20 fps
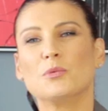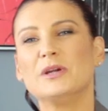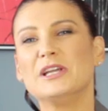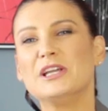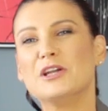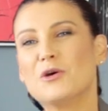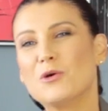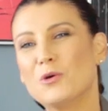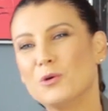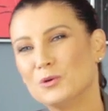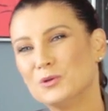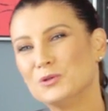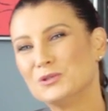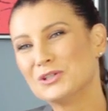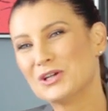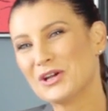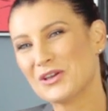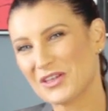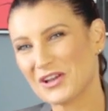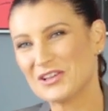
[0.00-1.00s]
We all
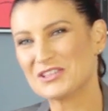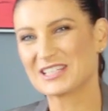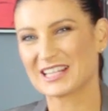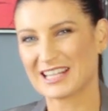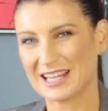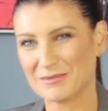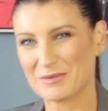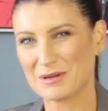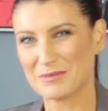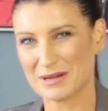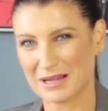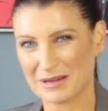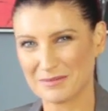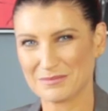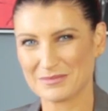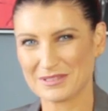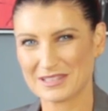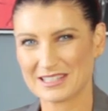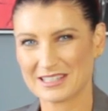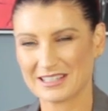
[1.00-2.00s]
know those glamour
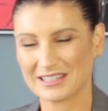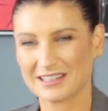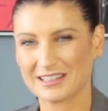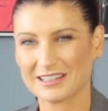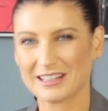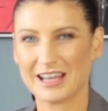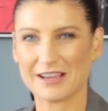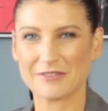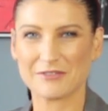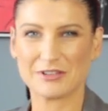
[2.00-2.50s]
mums, like